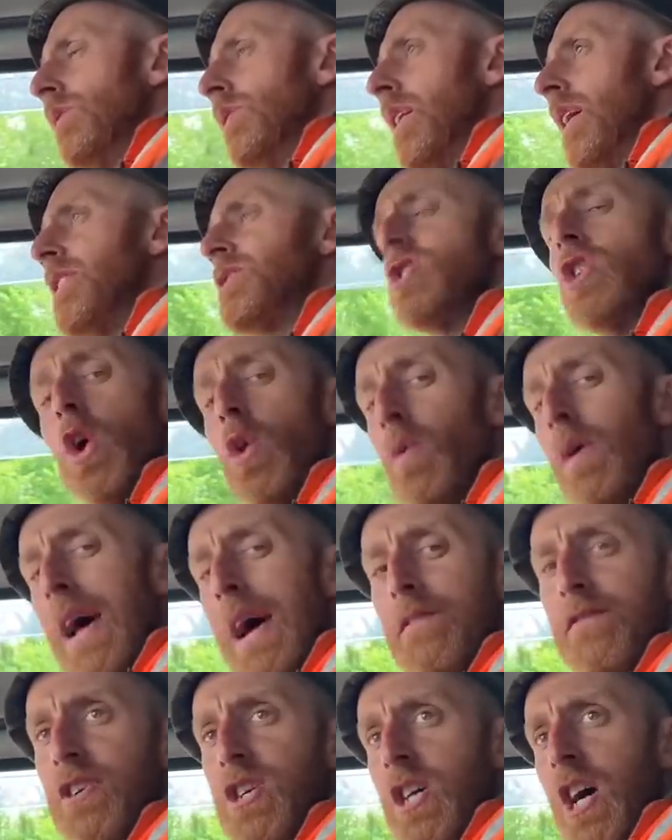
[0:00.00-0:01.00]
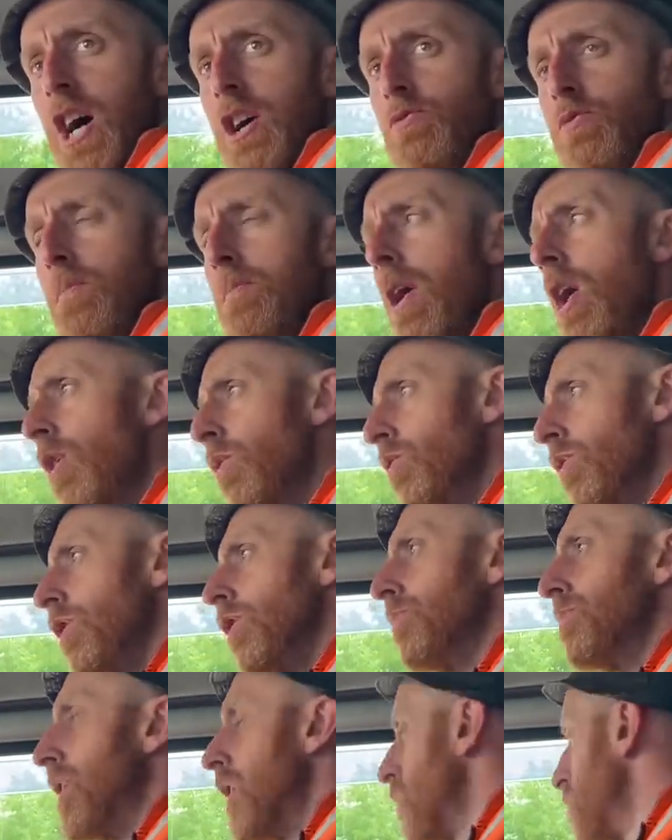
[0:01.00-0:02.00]
I saw one advertised with Mark
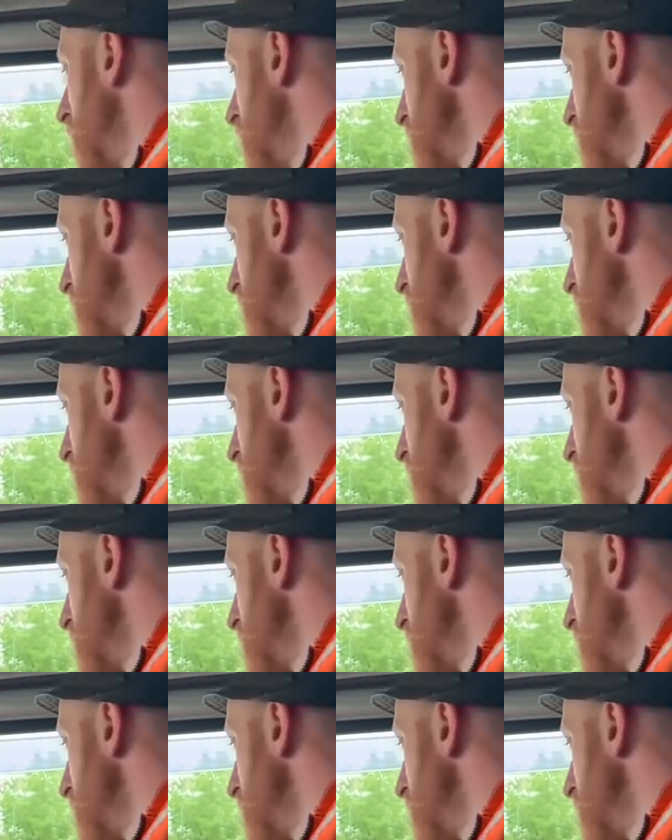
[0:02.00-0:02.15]
Wahlberg. What